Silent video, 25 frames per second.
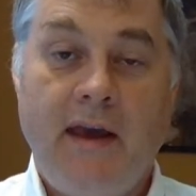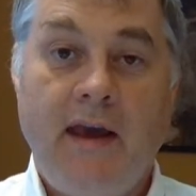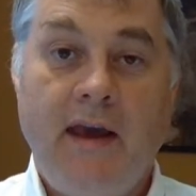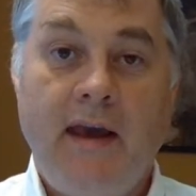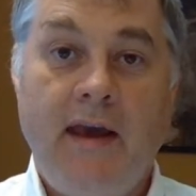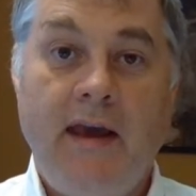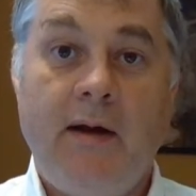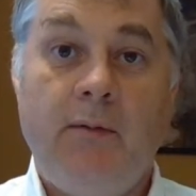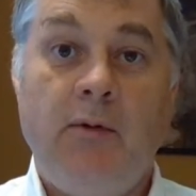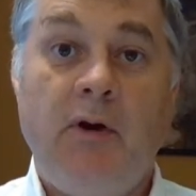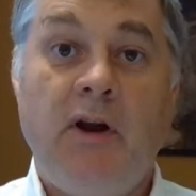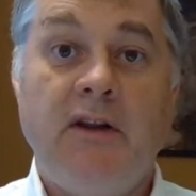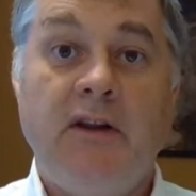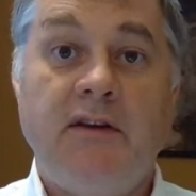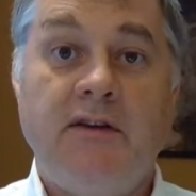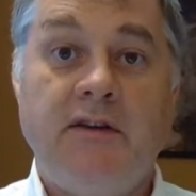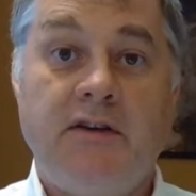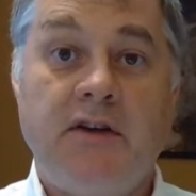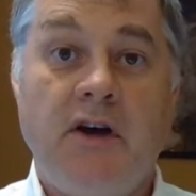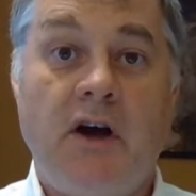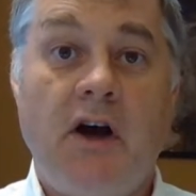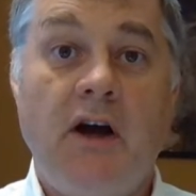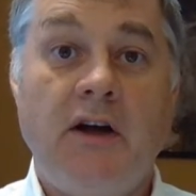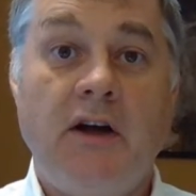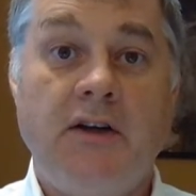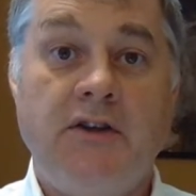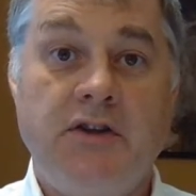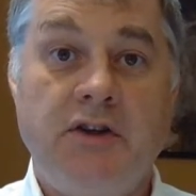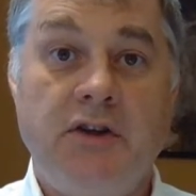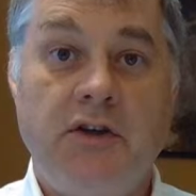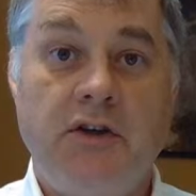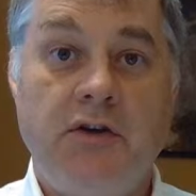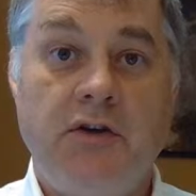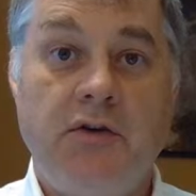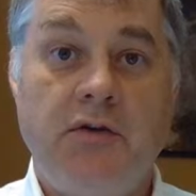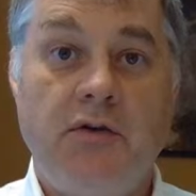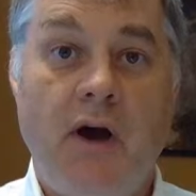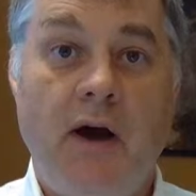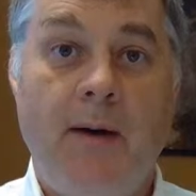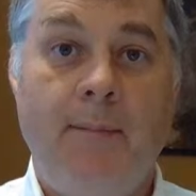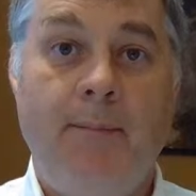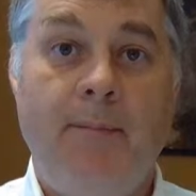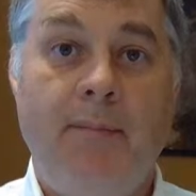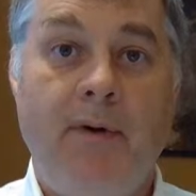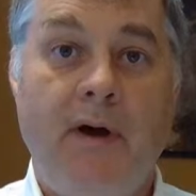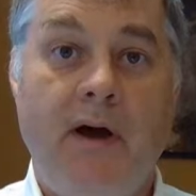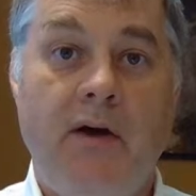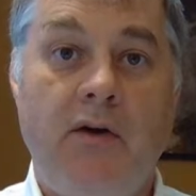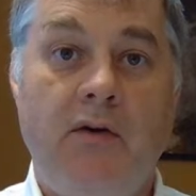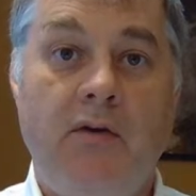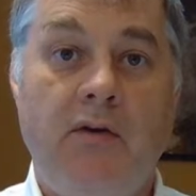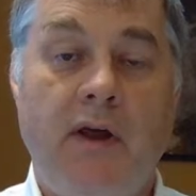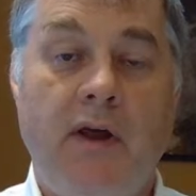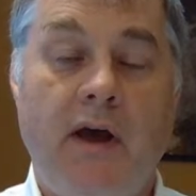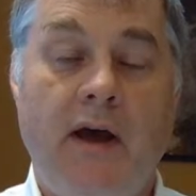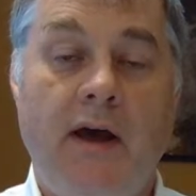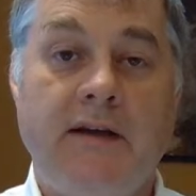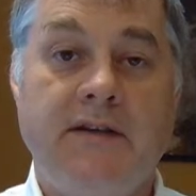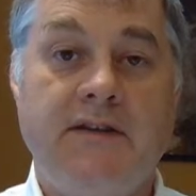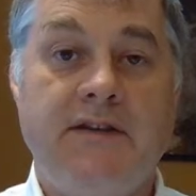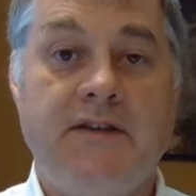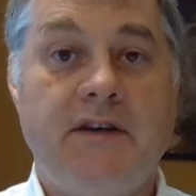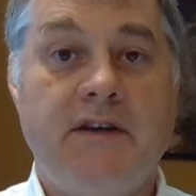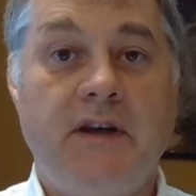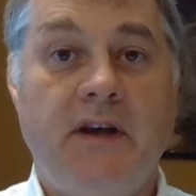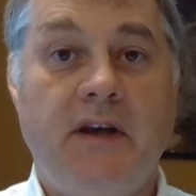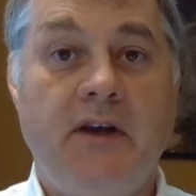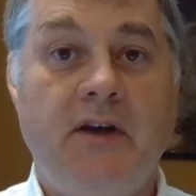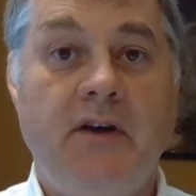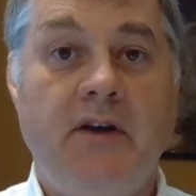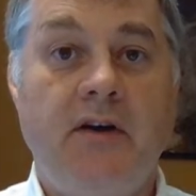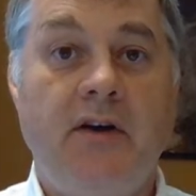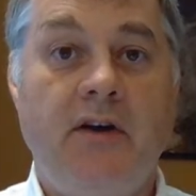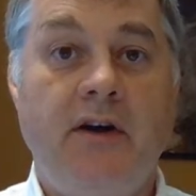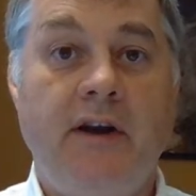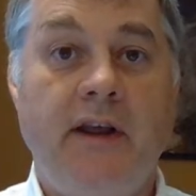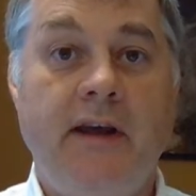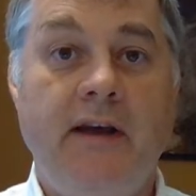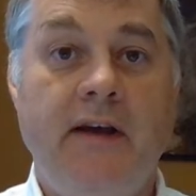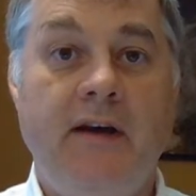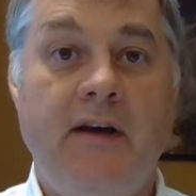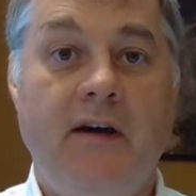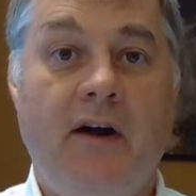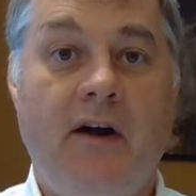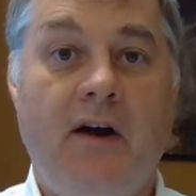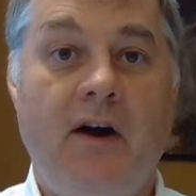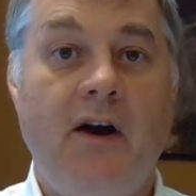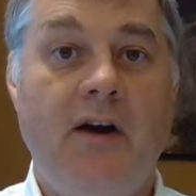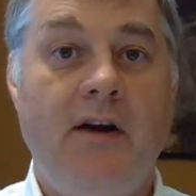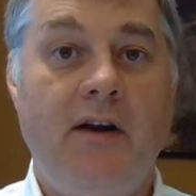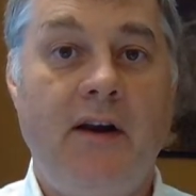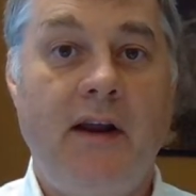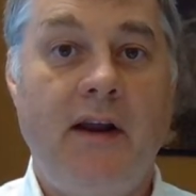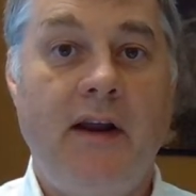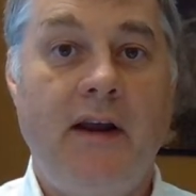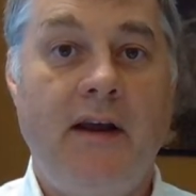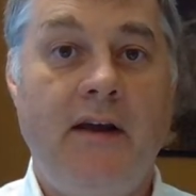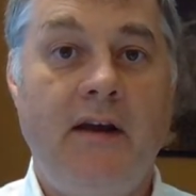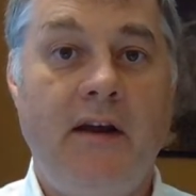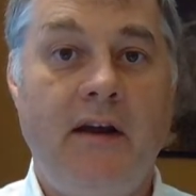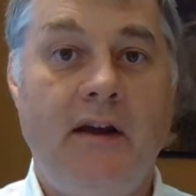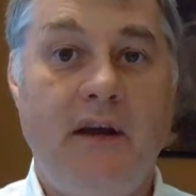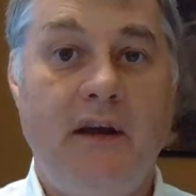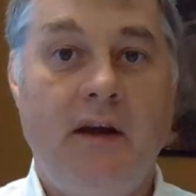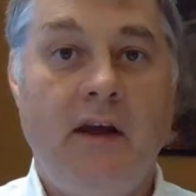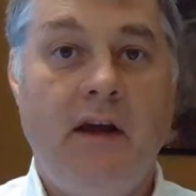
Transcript: and I wanted to talk to you about security hardening